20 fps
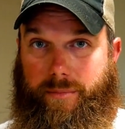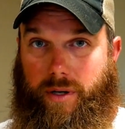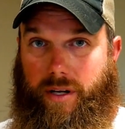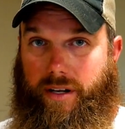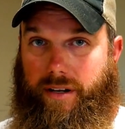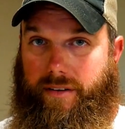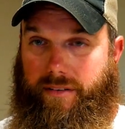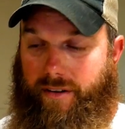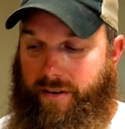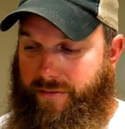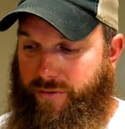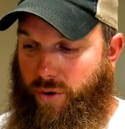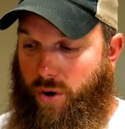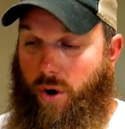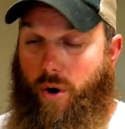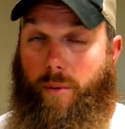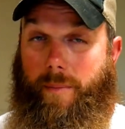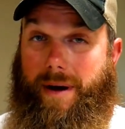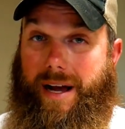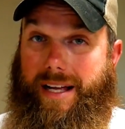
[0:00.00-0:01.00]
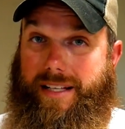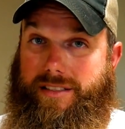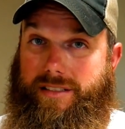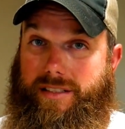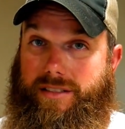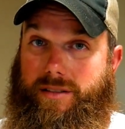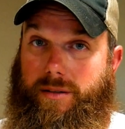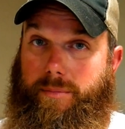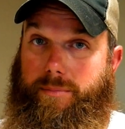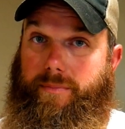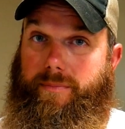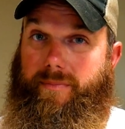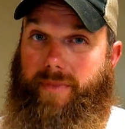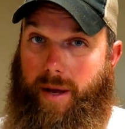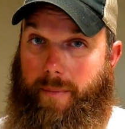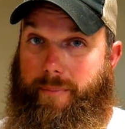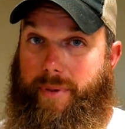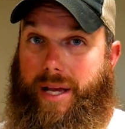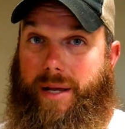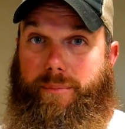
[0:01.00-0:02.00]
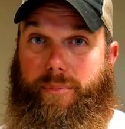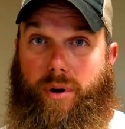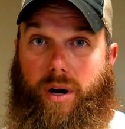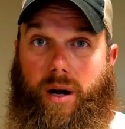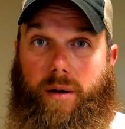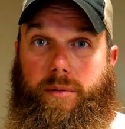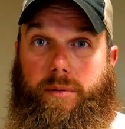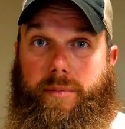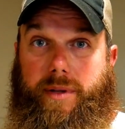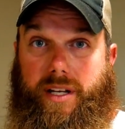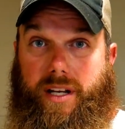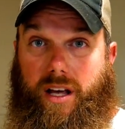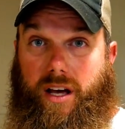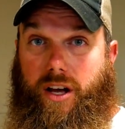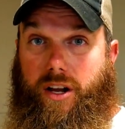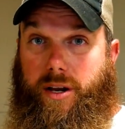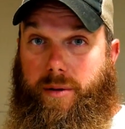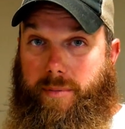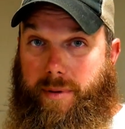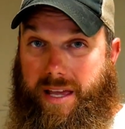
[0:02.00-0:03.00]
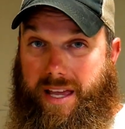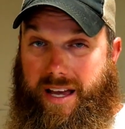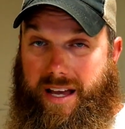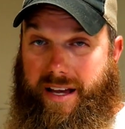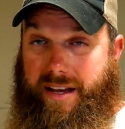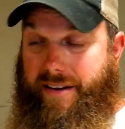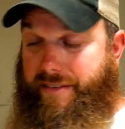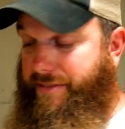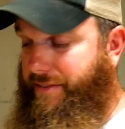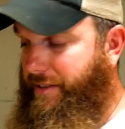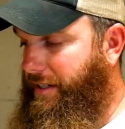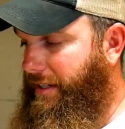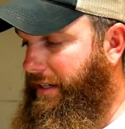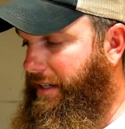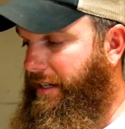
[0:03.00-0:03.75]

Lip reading: But varroa mites is a big problem in a honey beehive.